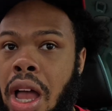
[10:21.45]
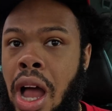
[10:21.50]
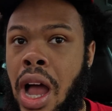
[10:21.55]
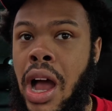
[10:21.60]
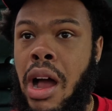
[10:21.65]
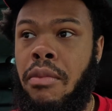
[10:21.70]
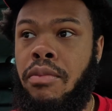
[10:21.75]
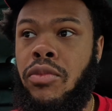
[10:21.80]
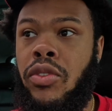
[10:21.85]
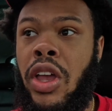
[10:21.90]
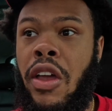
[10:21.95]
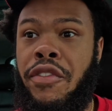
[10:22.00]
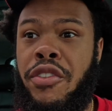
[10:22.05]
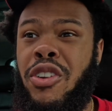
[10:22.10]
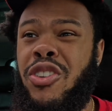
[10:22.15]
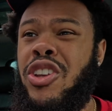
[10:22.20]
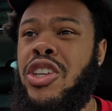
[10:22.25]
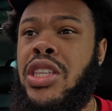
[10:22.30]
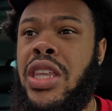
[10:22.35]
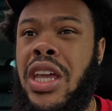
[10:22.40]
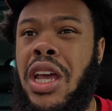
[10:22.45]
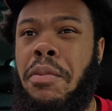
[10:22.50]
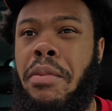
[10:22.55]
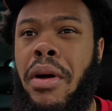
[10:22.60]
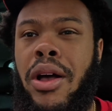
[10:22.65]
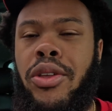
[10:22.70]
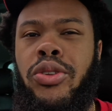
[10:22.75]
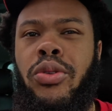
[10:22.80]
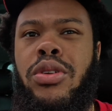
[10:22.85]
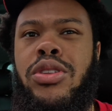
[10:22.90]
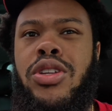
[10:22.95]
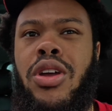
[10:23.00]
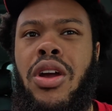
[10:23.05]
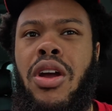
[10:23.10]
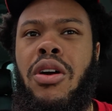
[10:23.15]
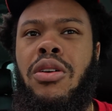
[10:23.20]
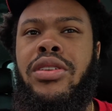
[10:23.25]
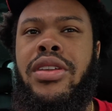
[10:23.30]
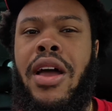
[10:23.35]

If you're just thinking about doing Turo,